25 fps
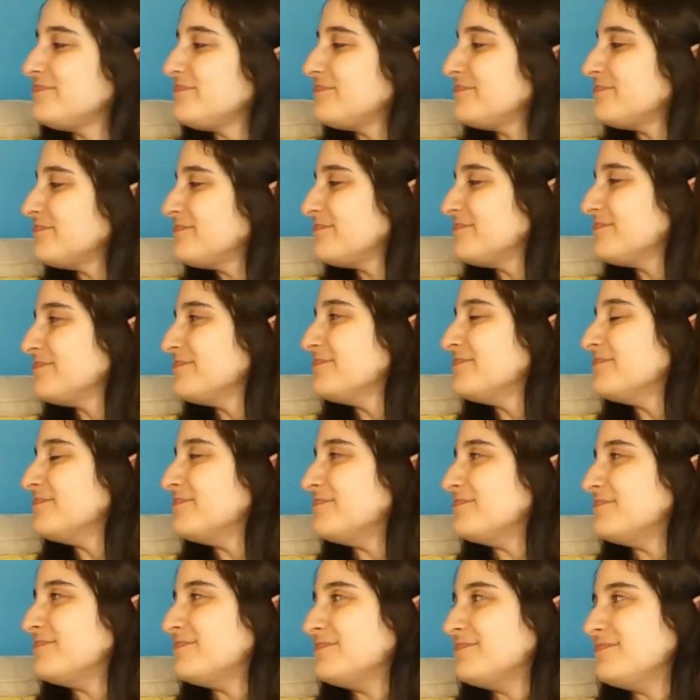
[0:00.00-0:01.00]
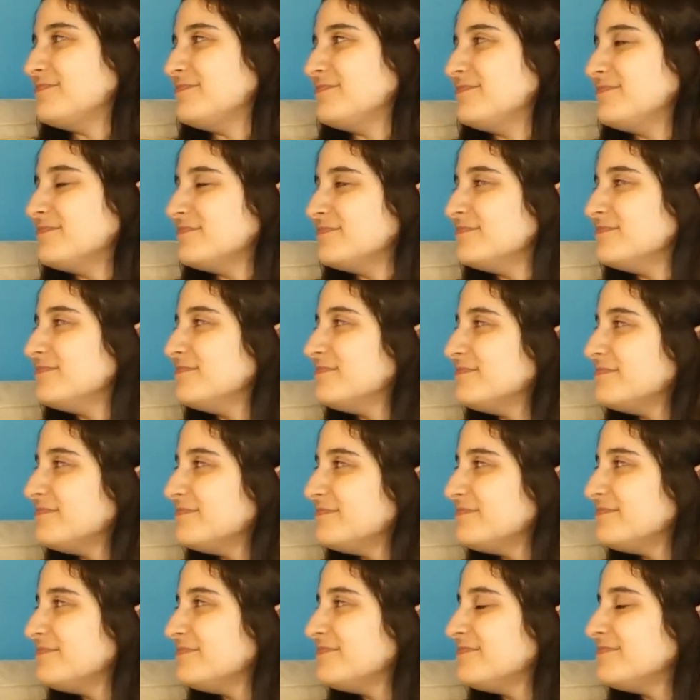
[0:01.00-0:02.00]

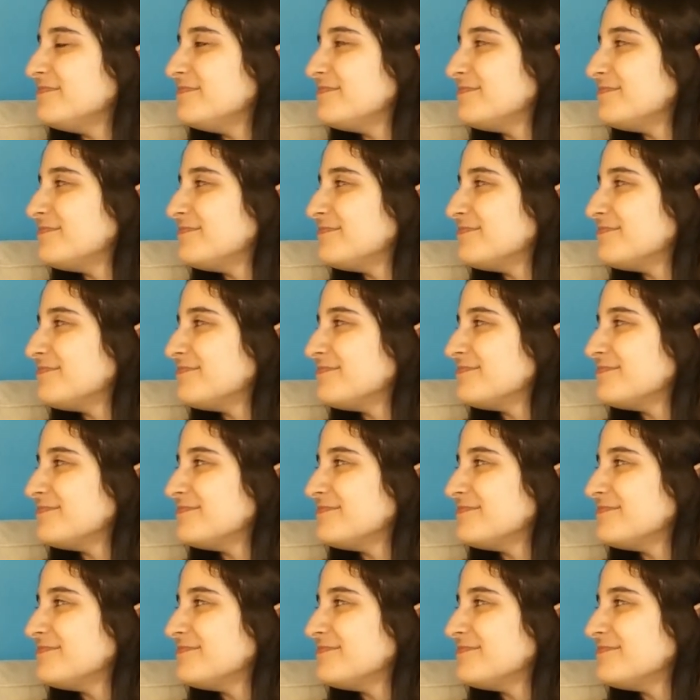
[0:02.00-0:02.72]
This person isn't speaking.